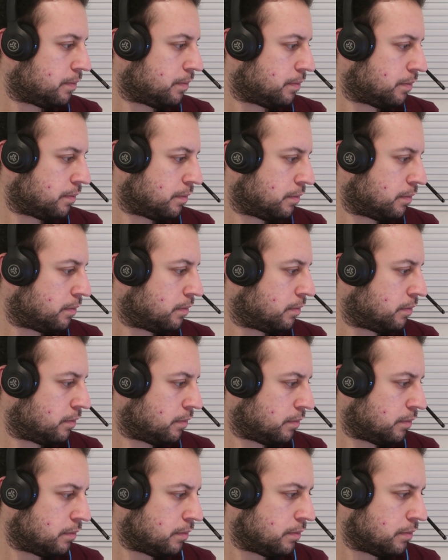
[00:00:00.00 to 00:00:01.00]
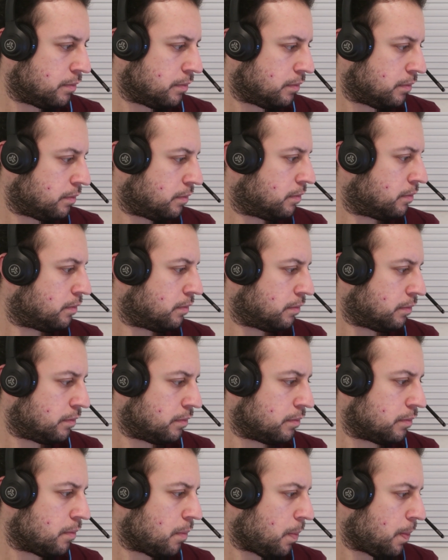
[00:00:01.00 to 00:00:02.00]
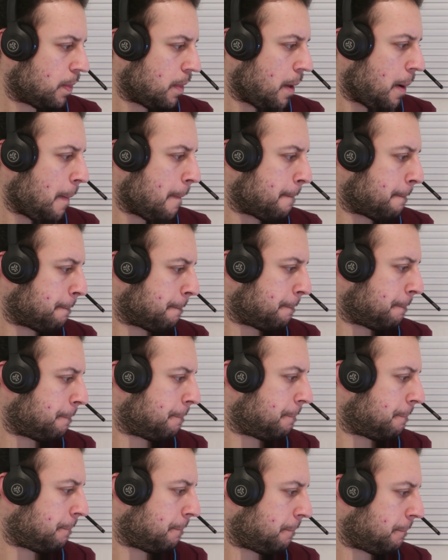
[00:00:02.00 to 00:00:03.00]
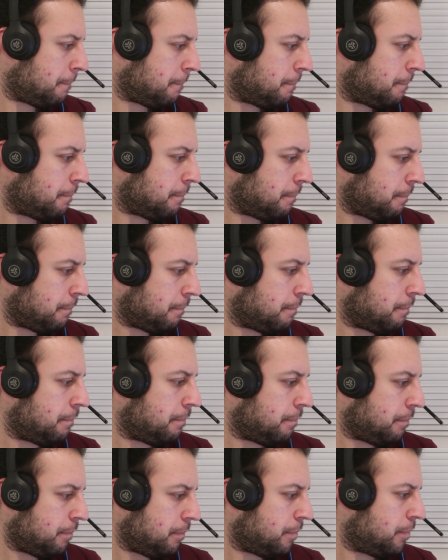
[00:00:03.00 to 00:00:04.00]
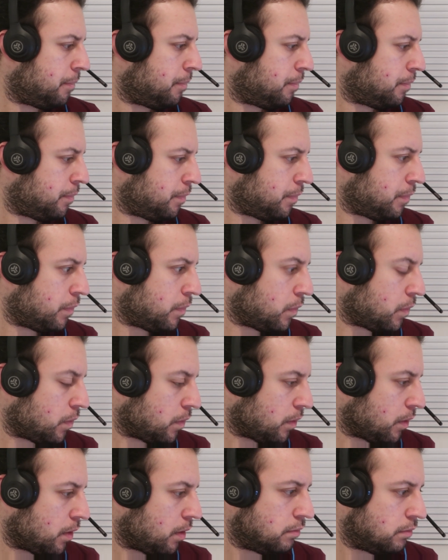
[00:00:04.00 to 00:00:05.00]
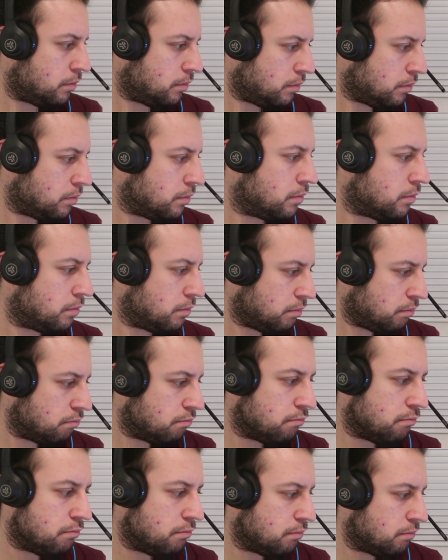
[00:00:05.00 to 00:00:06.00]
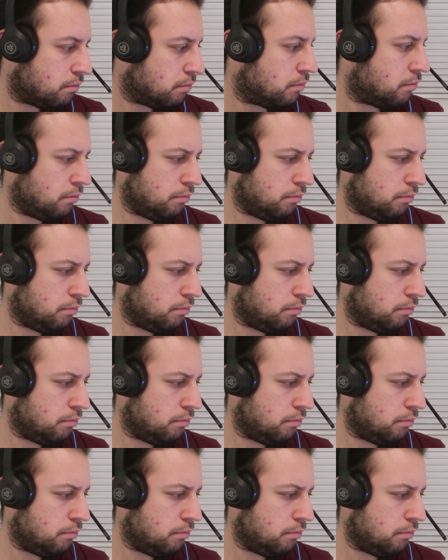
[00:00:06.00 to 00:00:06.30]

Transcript: [no speech]